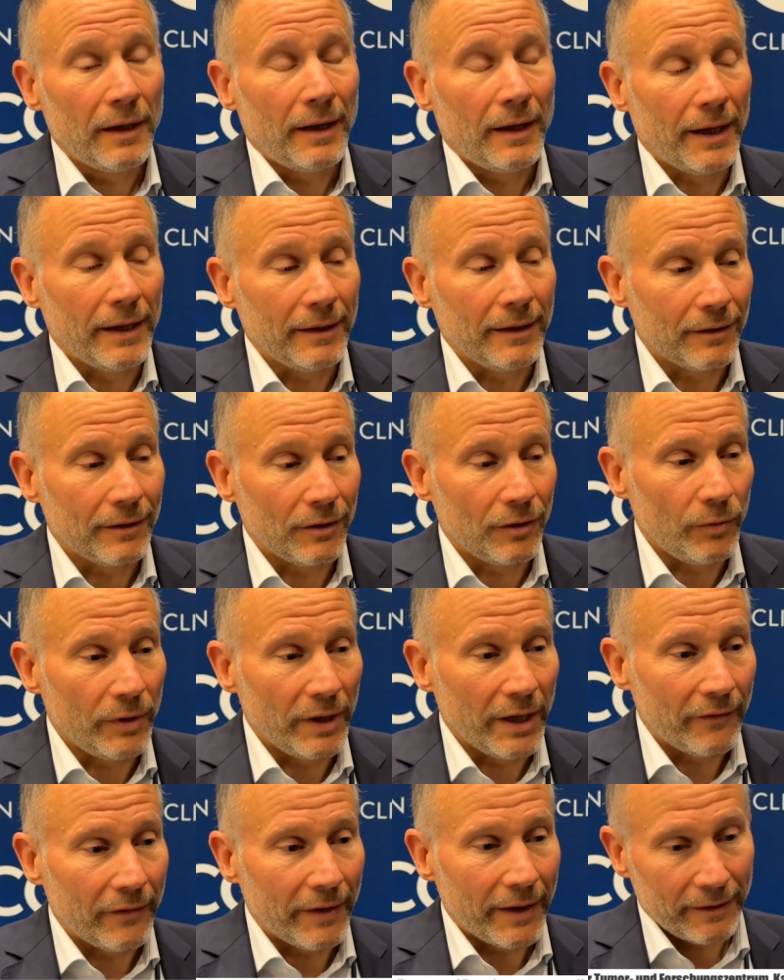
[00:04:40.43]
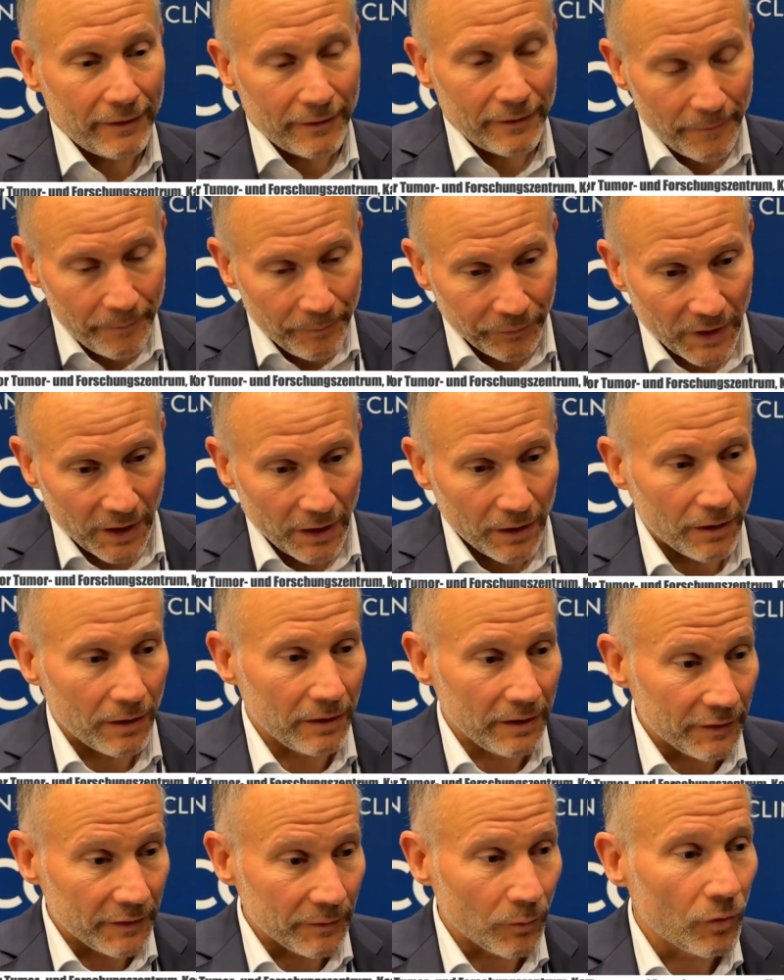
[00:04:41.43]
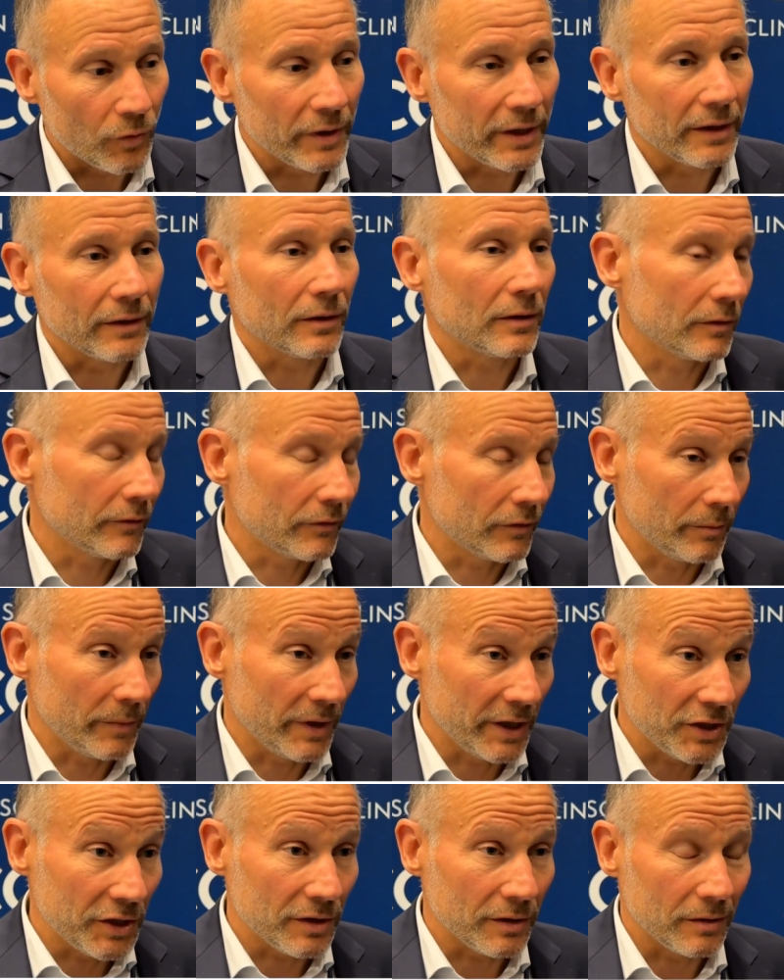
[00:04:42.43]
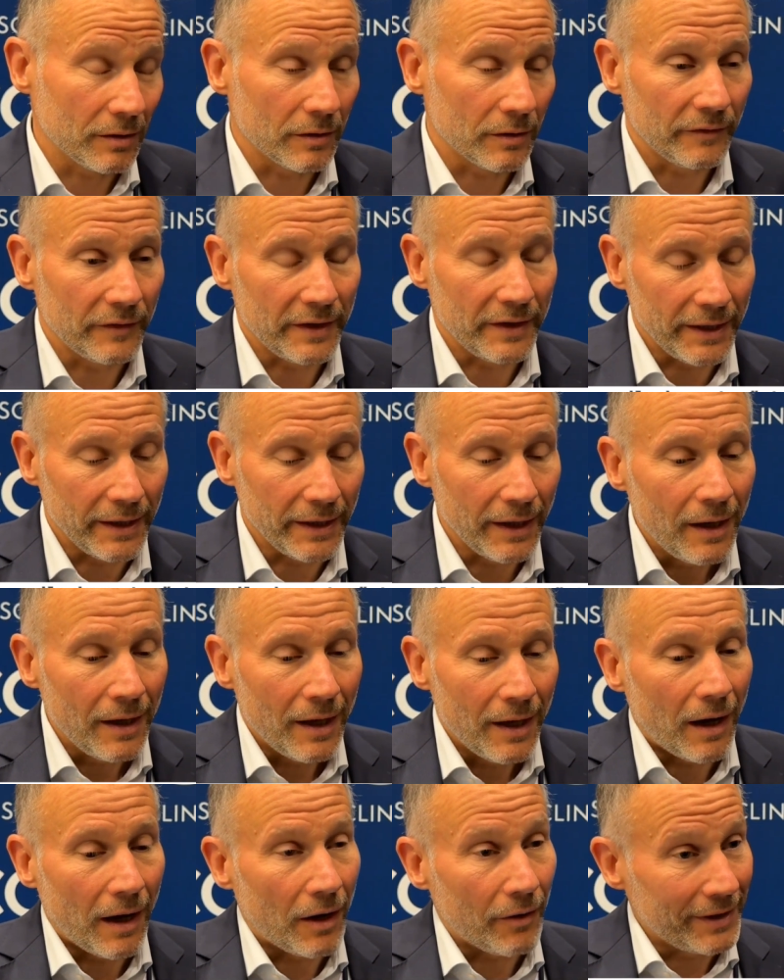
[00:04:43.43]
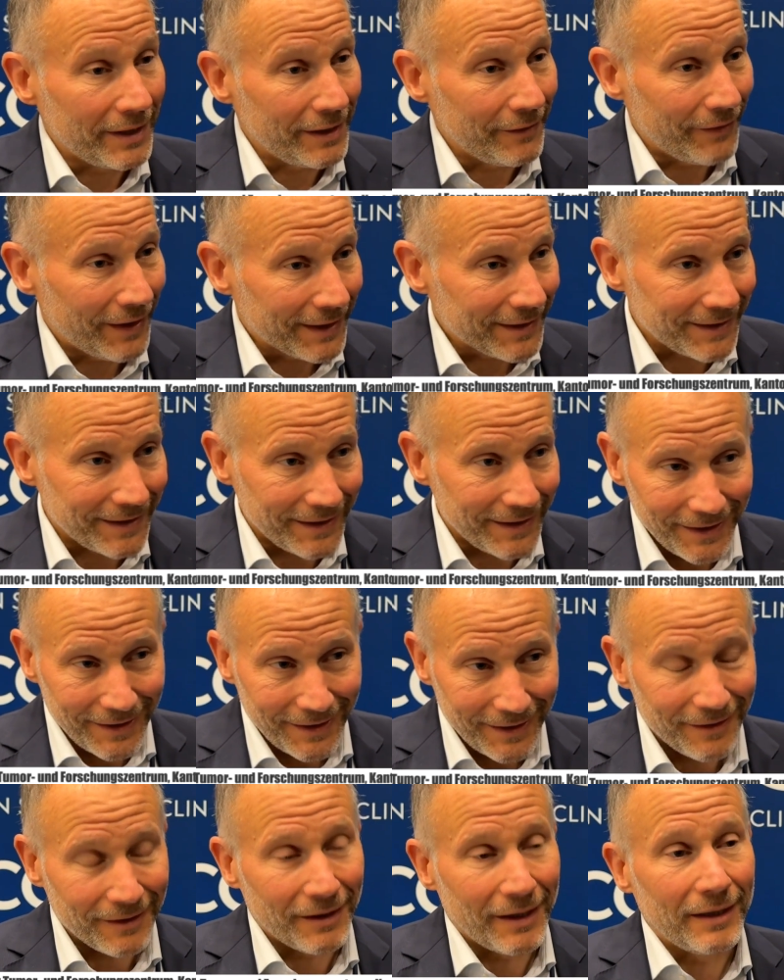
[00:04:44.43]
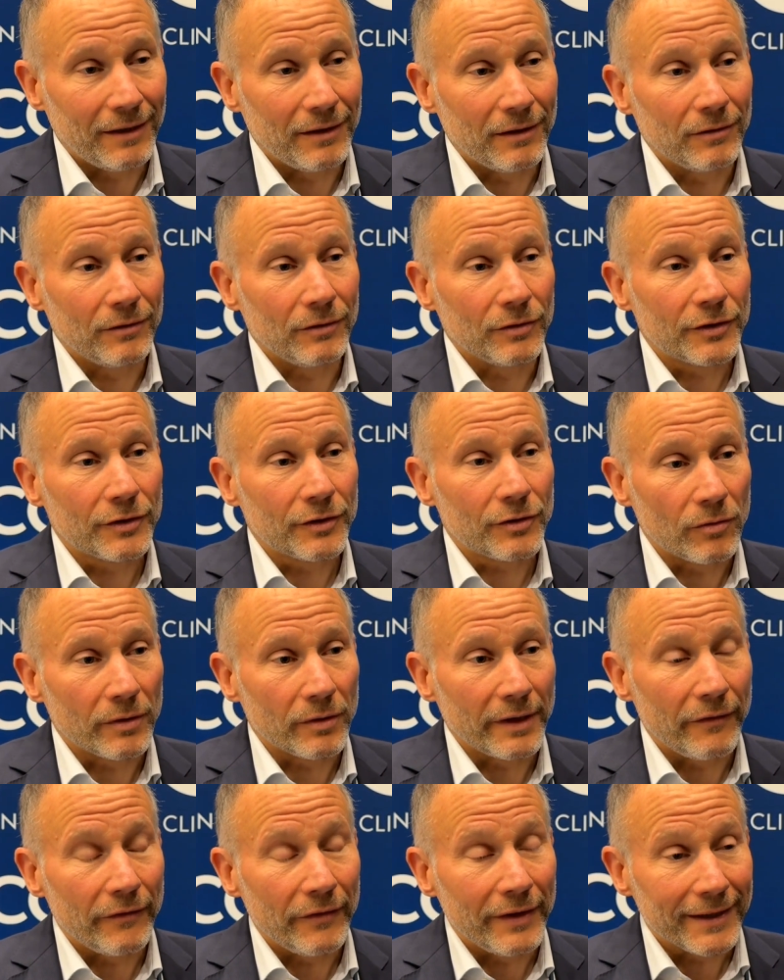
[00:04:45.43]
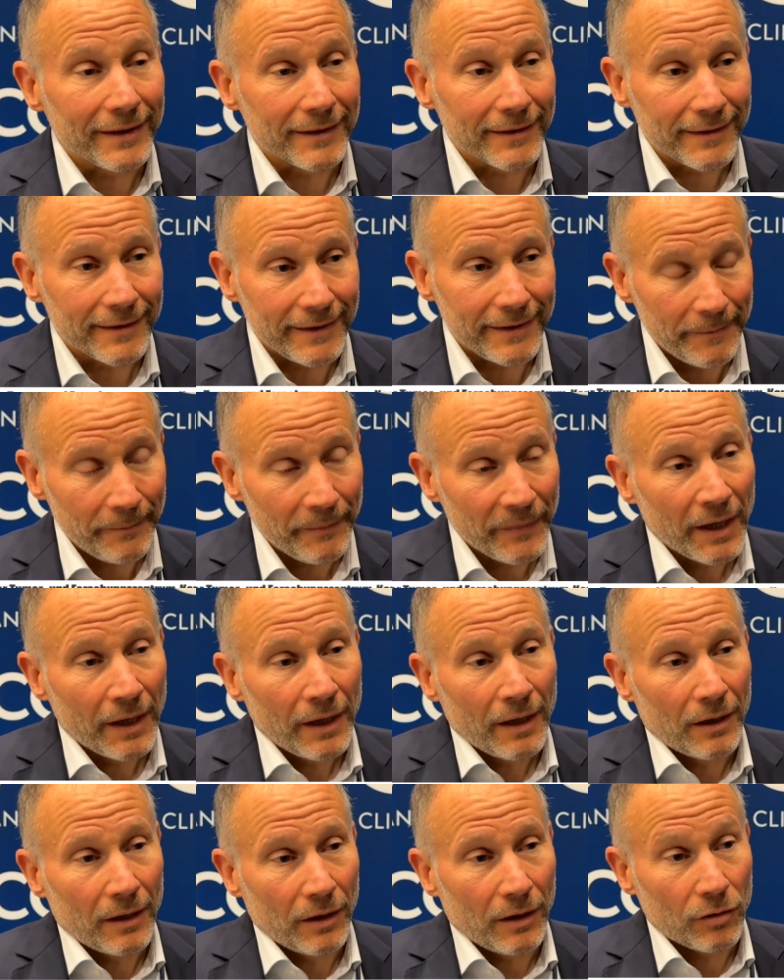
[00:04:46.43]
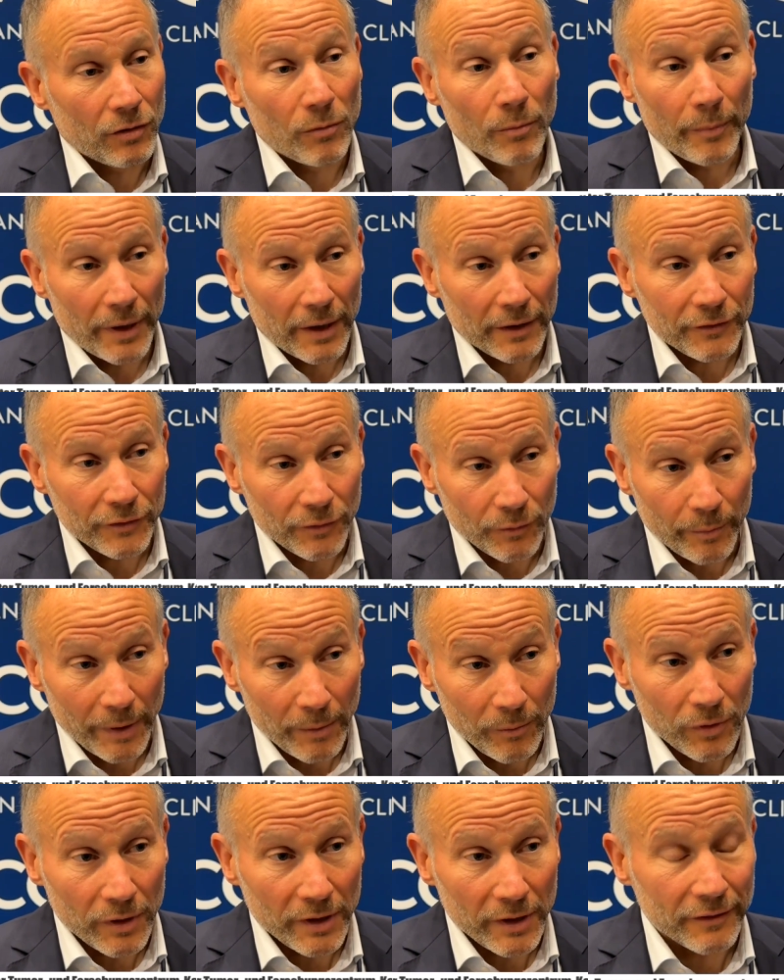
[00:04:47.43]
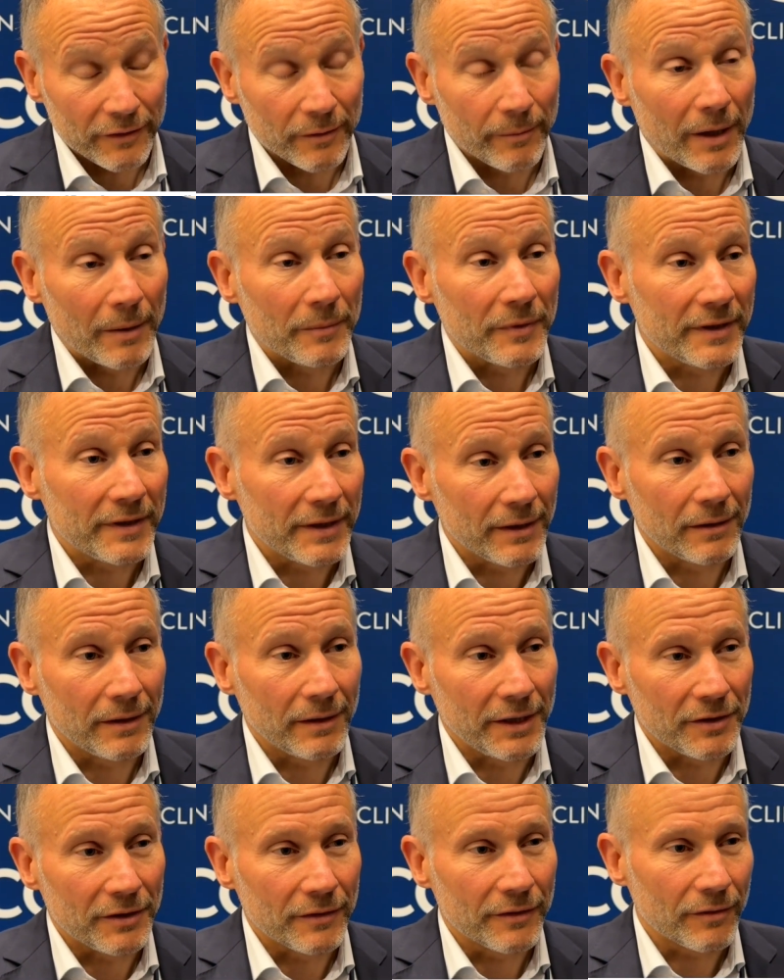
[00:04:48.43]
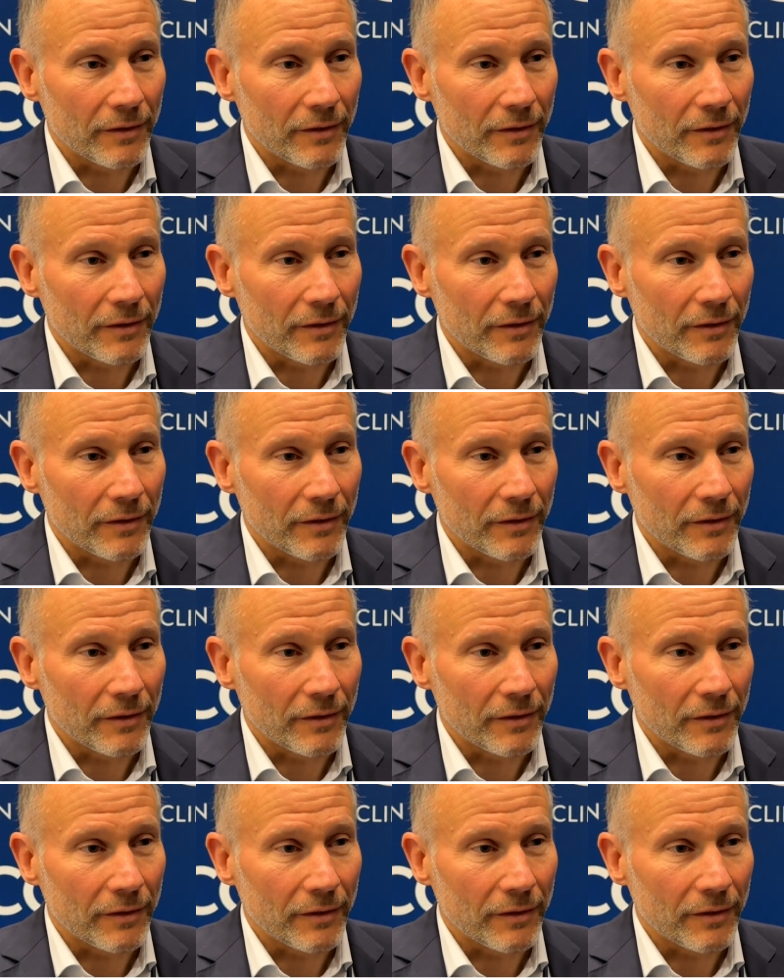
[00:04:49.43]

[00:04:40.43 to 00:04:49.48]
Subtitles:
And we have had this morning the confirmation of the RNA vaccine and the strong efficacy compared to pembrolizumab single agent.